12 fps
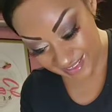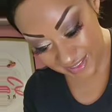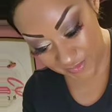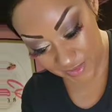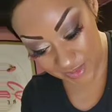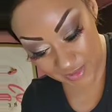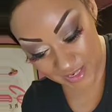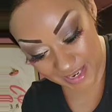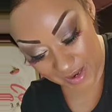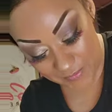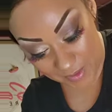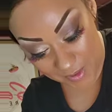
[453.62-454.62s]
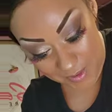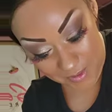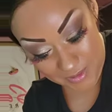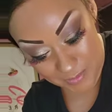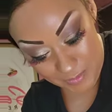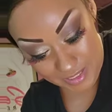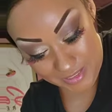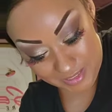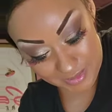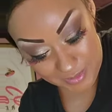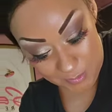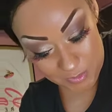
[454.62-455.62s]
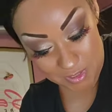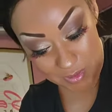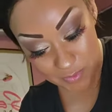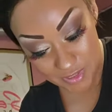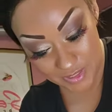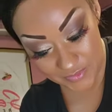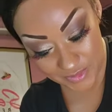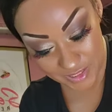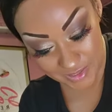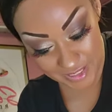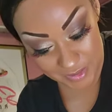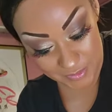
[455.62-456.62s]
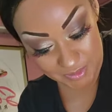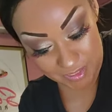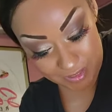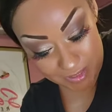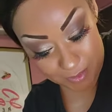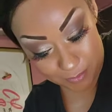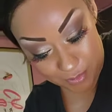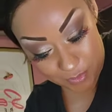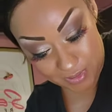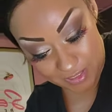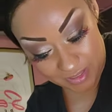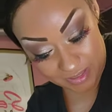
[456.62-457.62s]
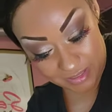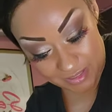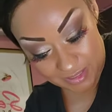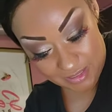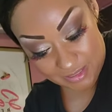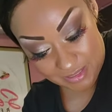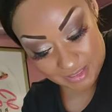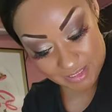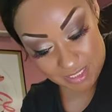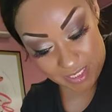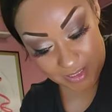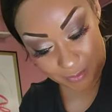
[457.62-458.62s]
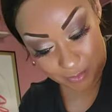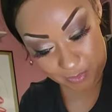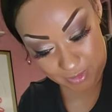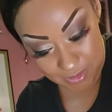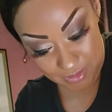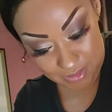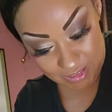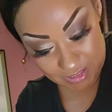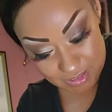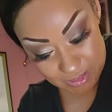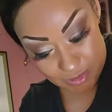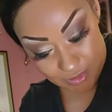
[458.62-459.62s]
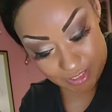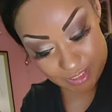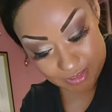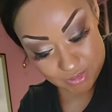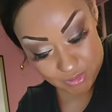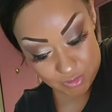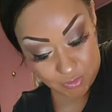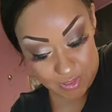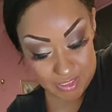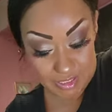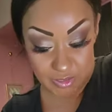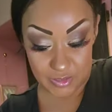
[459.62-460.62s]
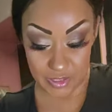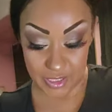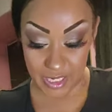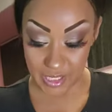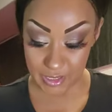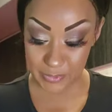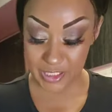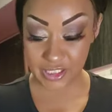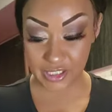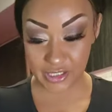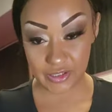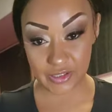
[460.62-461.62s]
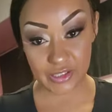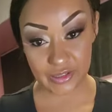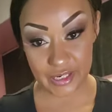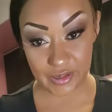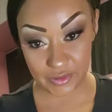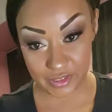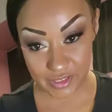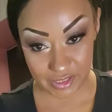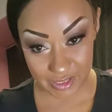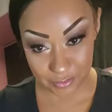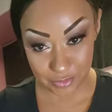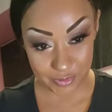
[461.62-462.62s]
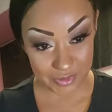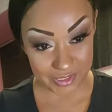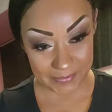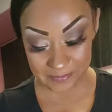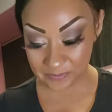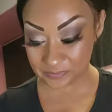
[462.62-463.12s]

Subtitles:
And if you can have all the money in the world, but if your health ain't on point, it's kind of pointless because then you can't enjoy it. So you got to make sure your health is on point.